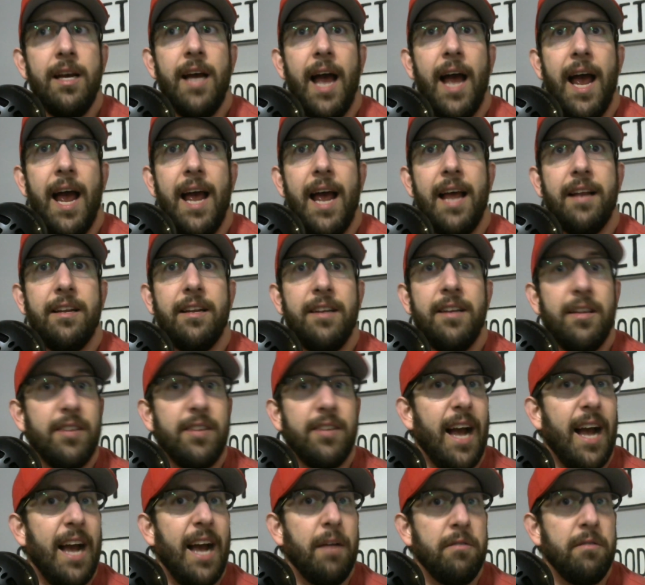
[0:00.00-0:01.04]
And another
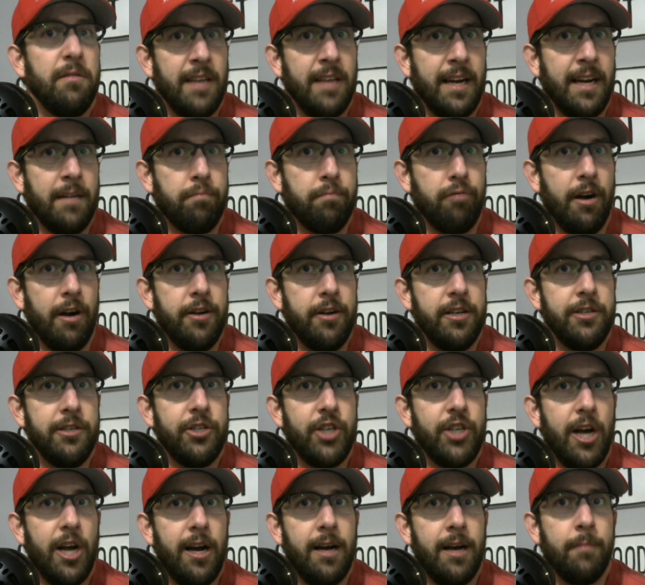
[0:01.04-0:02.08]
guy was like Brendan
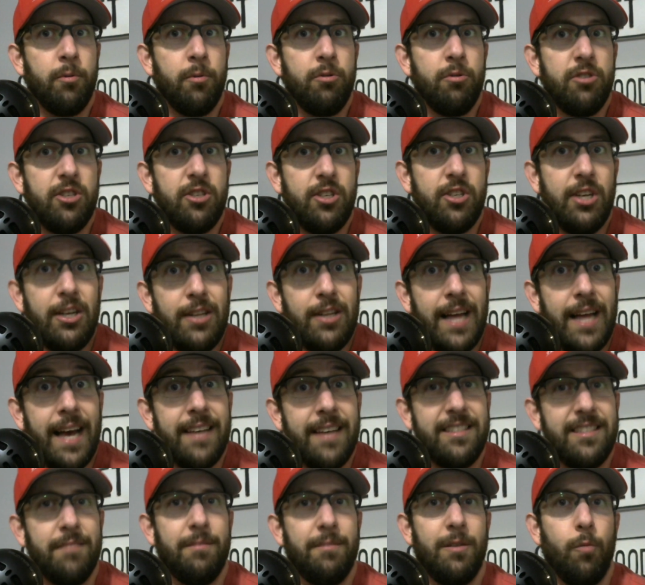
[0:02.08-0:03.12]
Schaub, who still
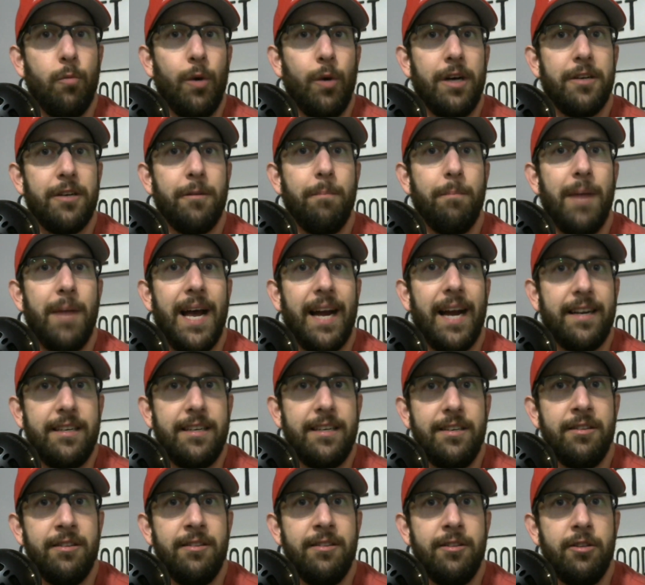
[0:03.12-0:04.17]
hasn't been welcomed back
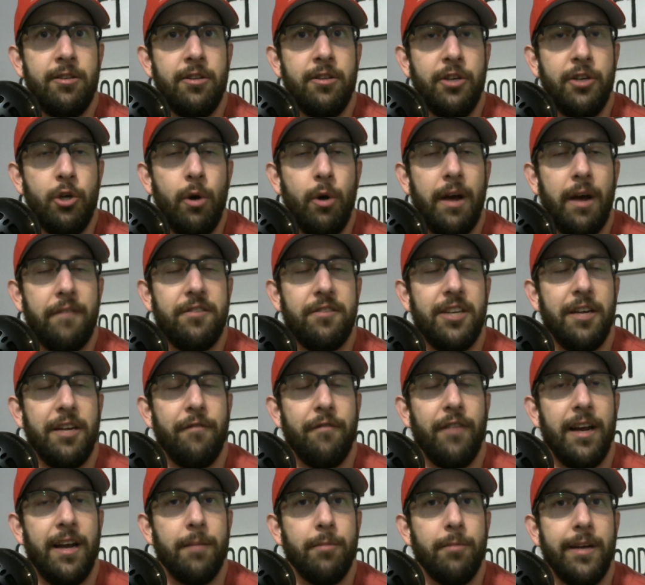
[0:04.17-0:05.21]
into the U F C
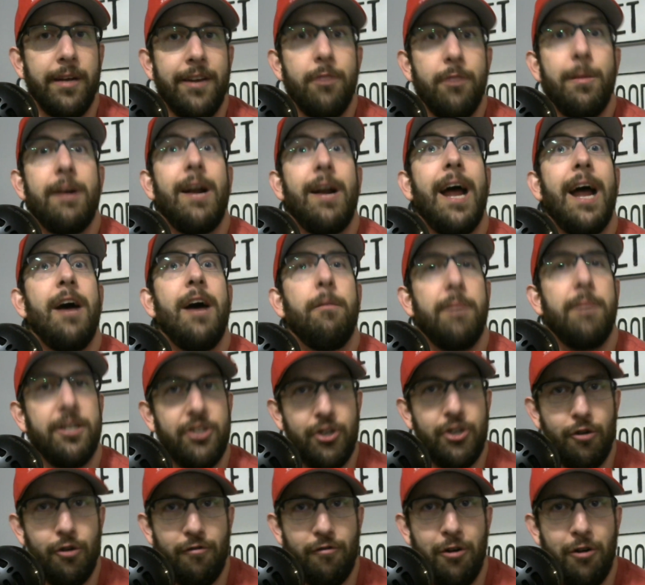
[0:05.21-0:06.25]
family, no matter how much
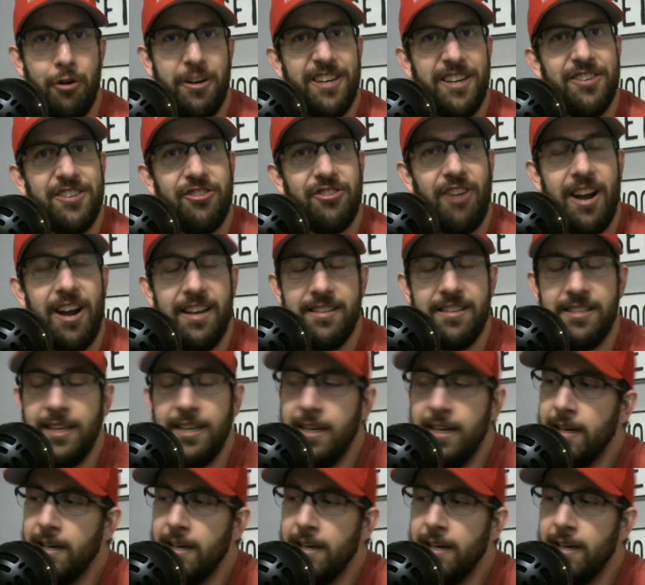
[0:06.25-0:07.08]
Joe Rogan tries.